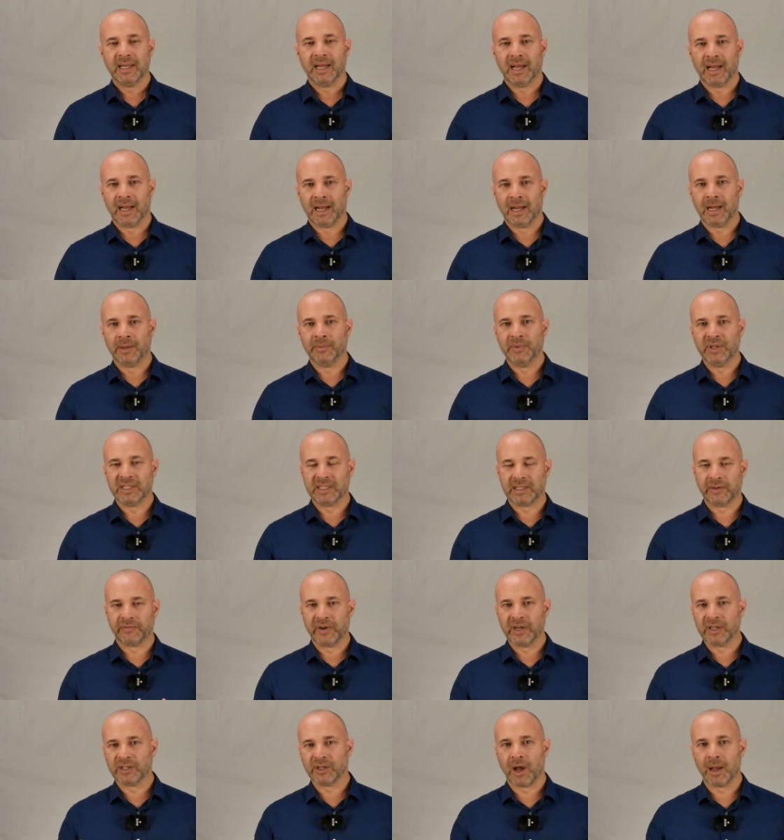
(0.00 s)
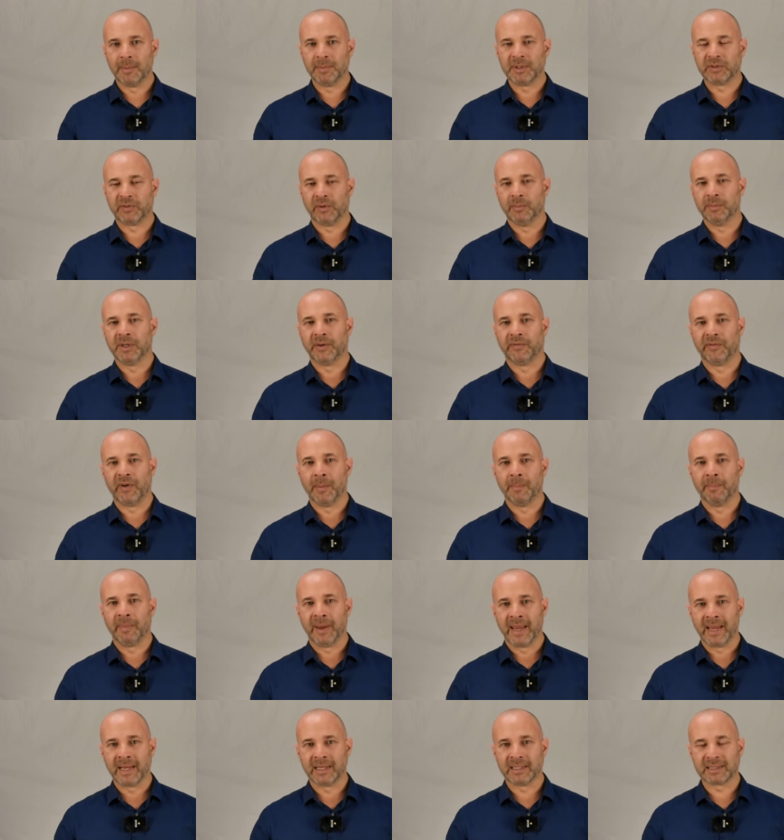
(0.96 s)
There's different types from
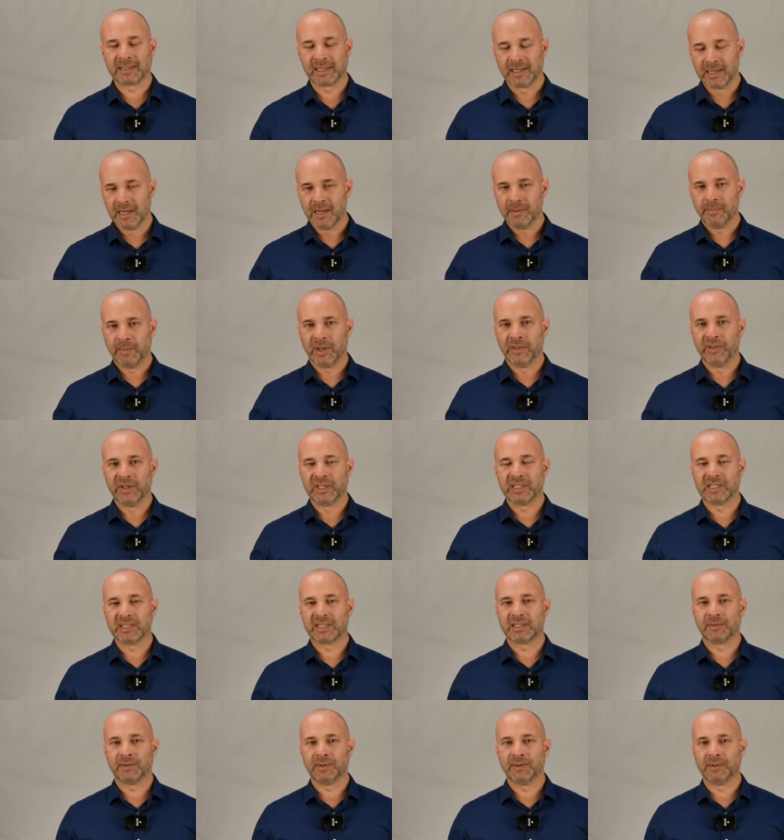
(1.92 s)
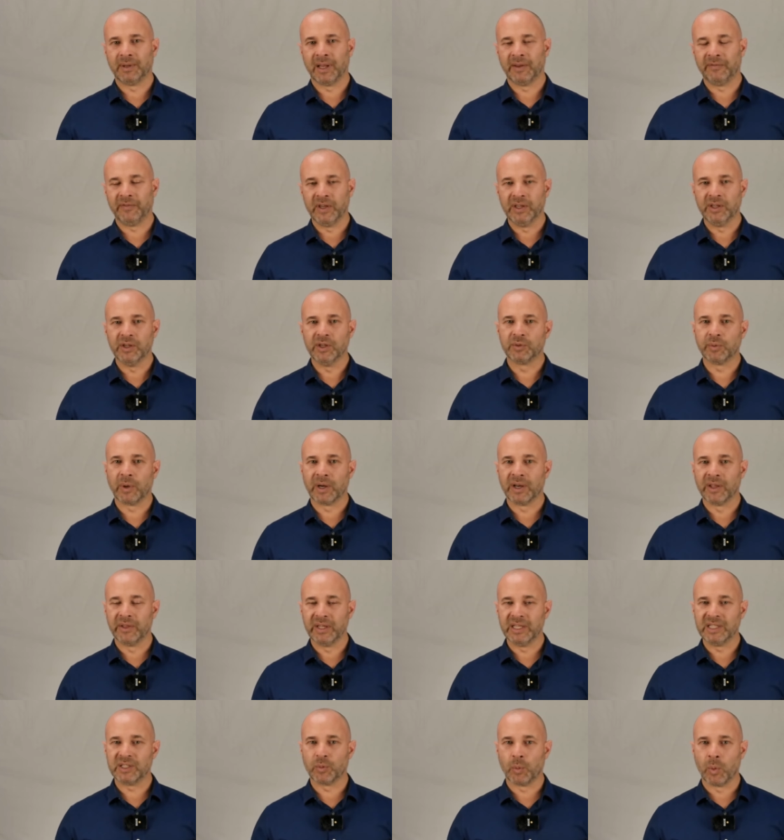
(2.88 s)
different banks, but this is, if you use one
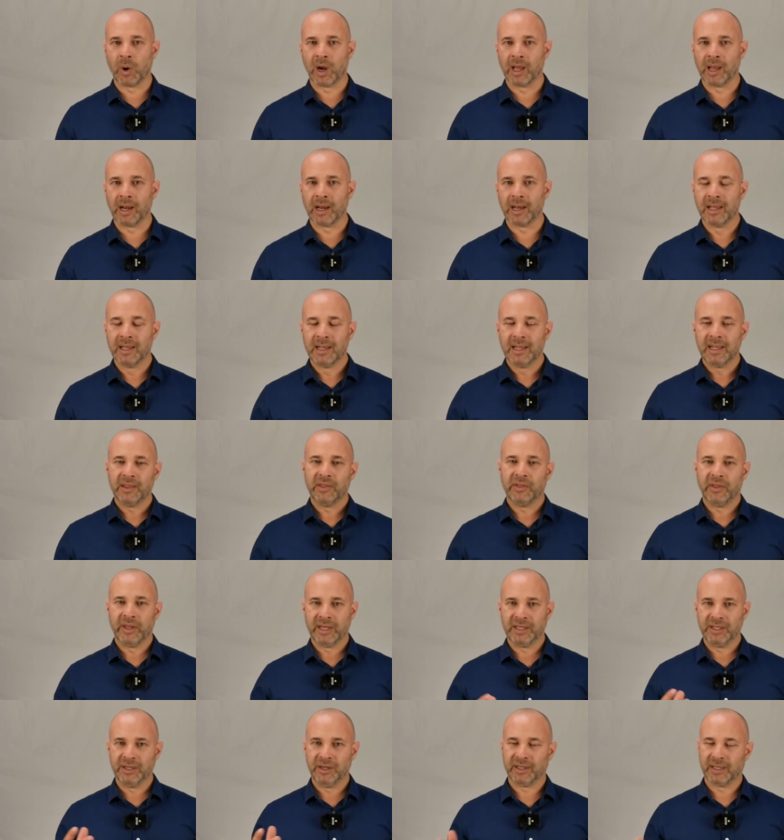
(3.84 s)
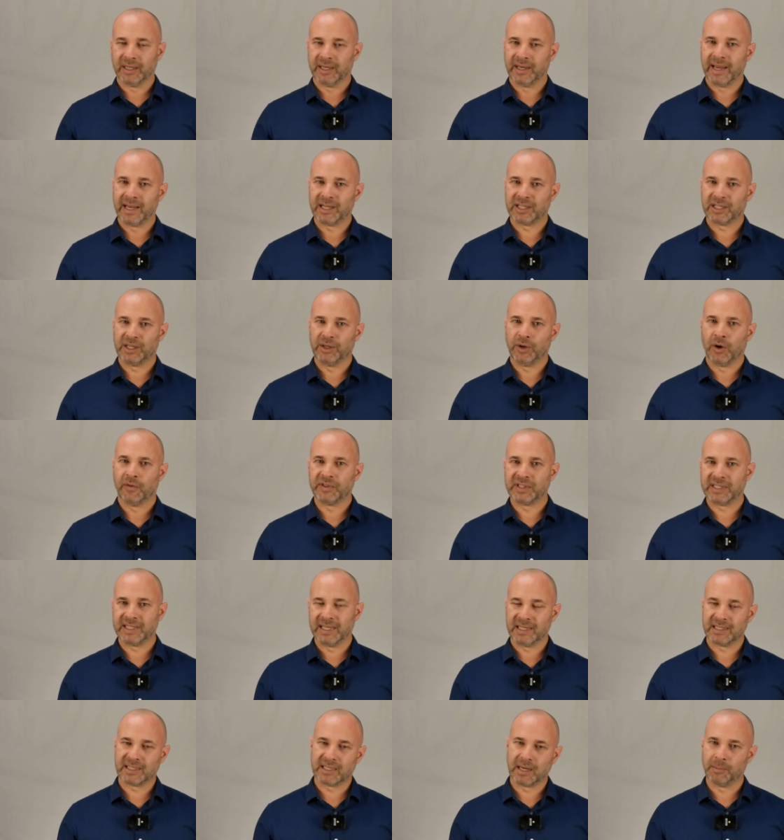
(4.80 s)
of these well, then you can actually
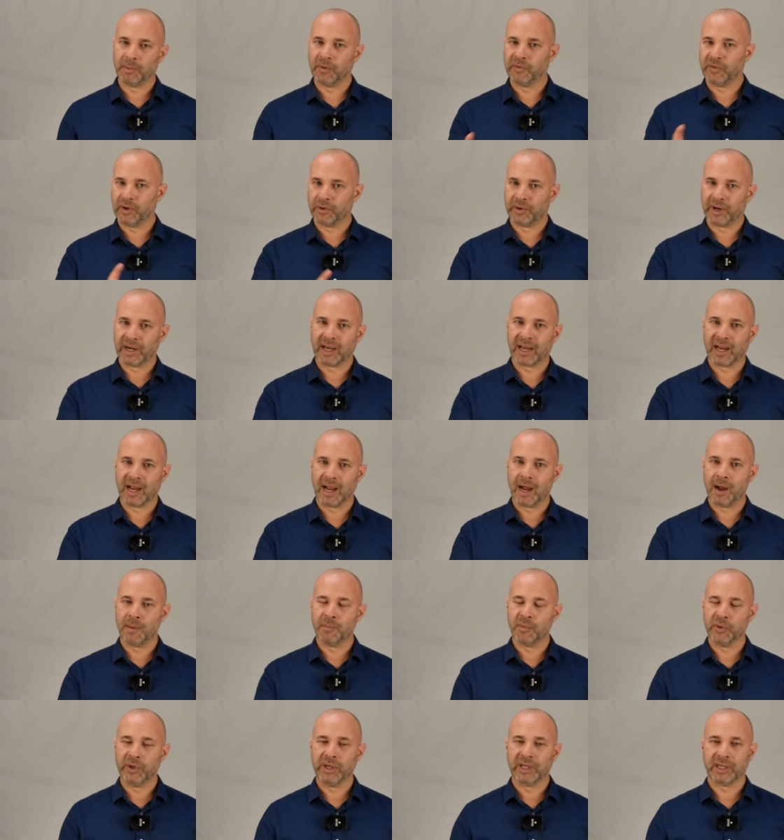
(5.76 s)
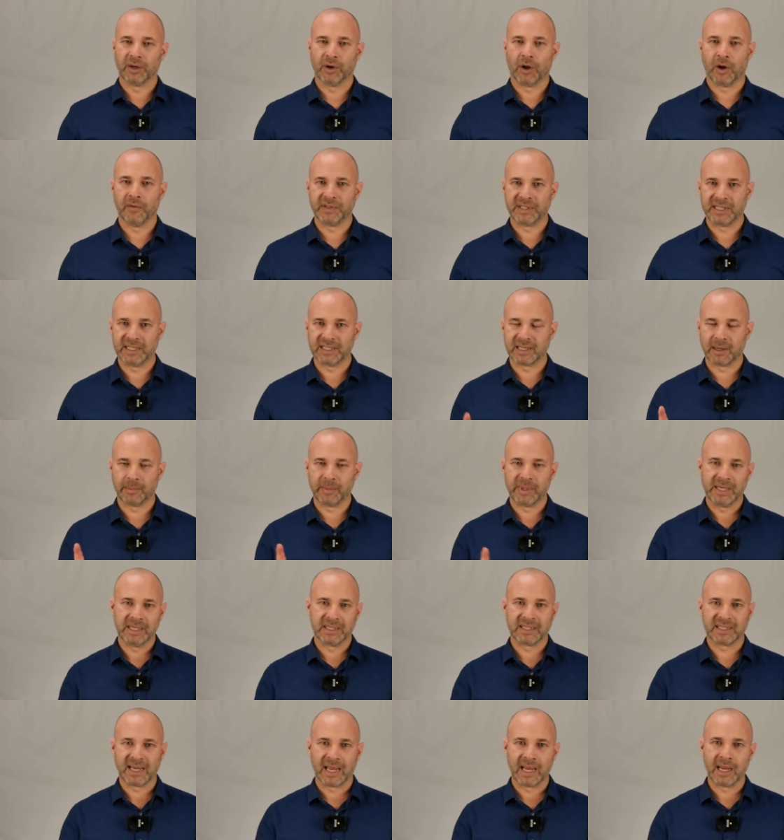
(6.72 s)
offset some of your income, or you can offset some of
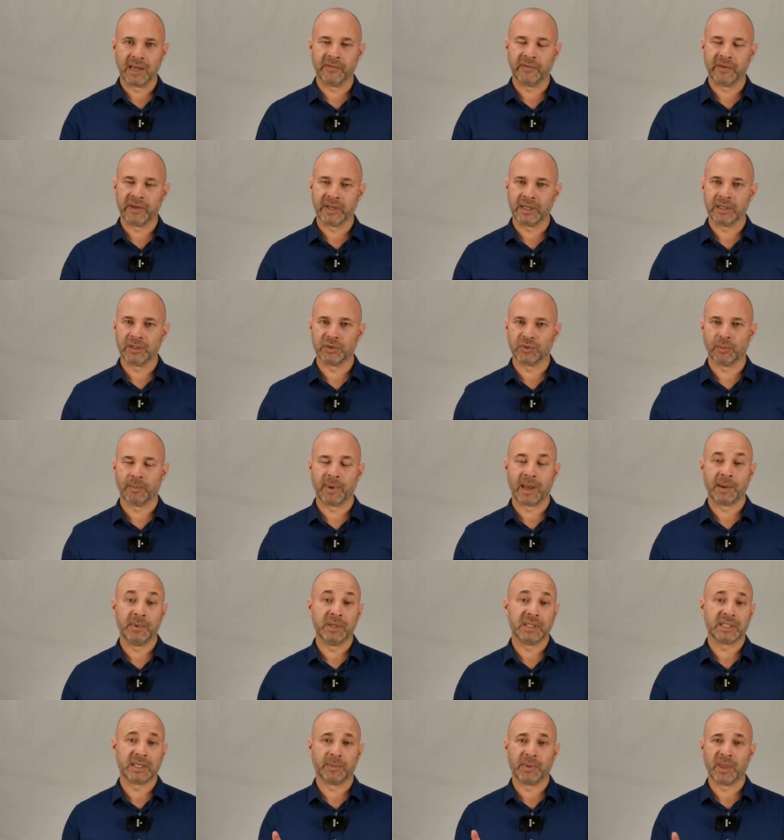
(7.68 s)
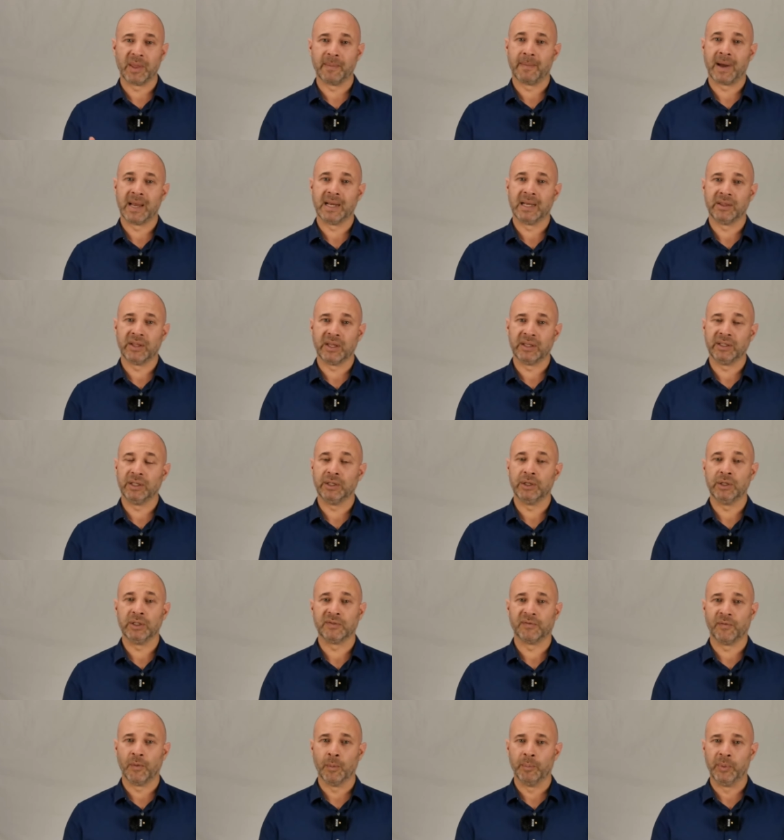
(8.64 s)
your savings, or maybe some of the money that you
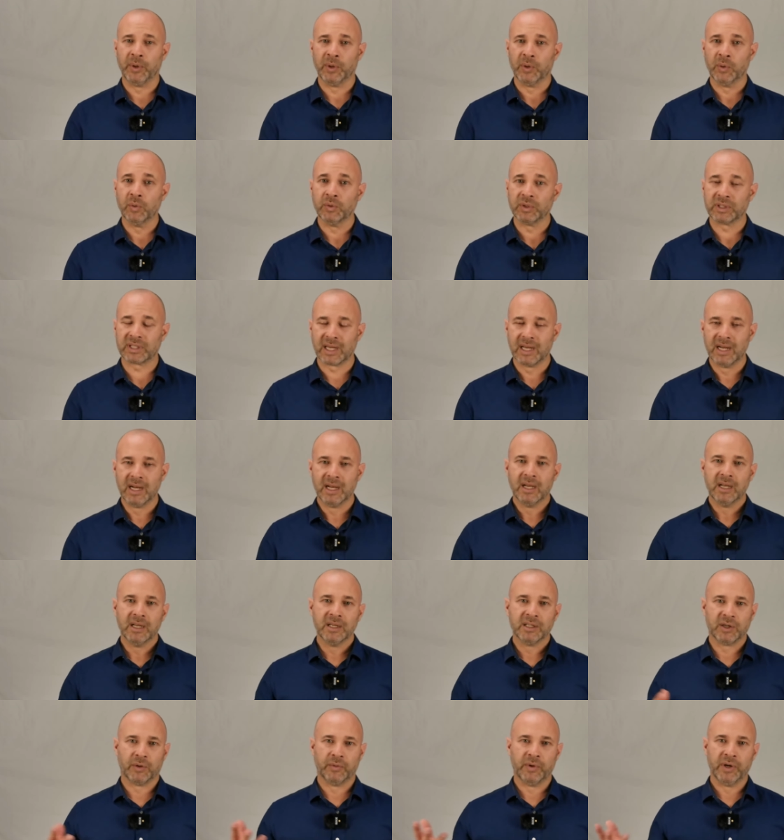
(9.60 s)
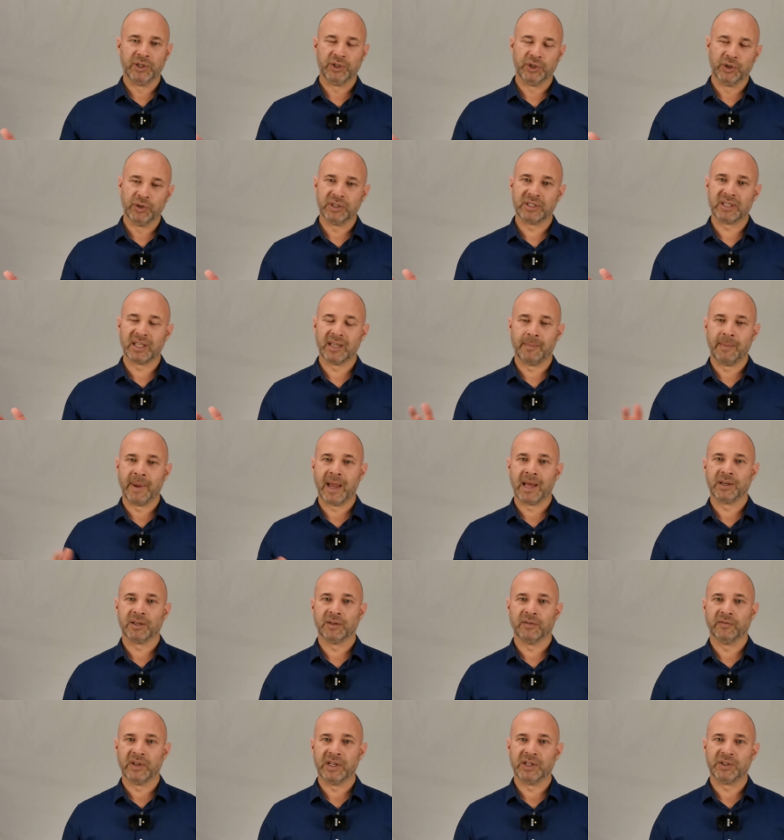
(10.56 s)
use for bills to reduce the
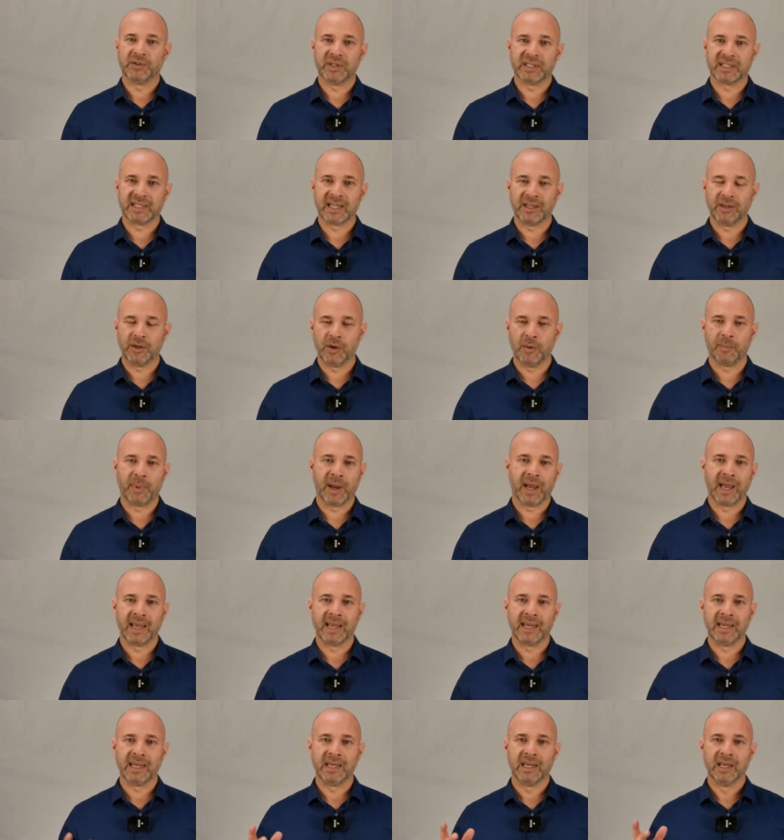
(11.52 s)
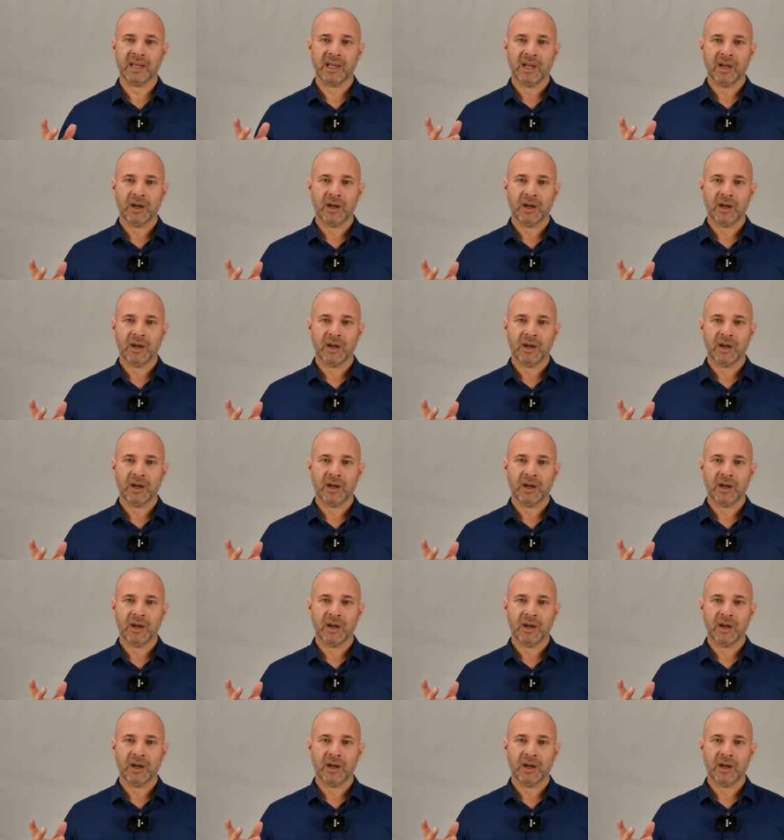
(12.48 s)
amount of interest that you pay